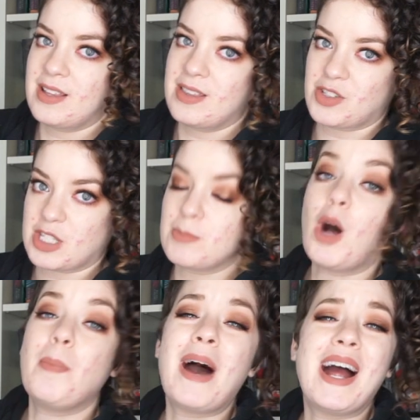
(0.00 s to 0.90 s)
there's a
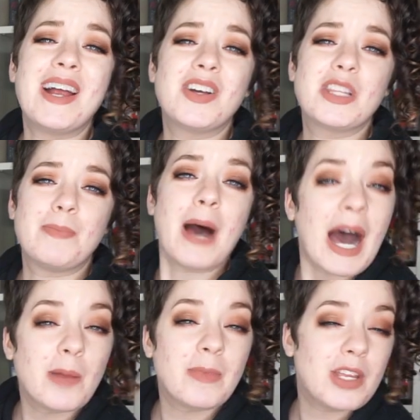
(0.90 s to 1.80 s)
small pile at the
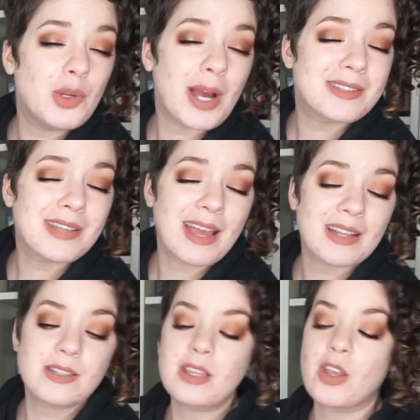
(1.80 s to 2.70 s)
bottom that you guys
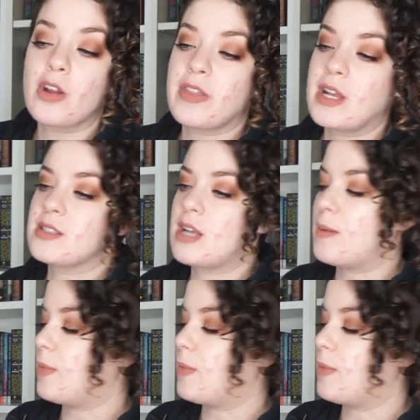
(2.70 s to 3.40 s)
can't see. There are things that I'm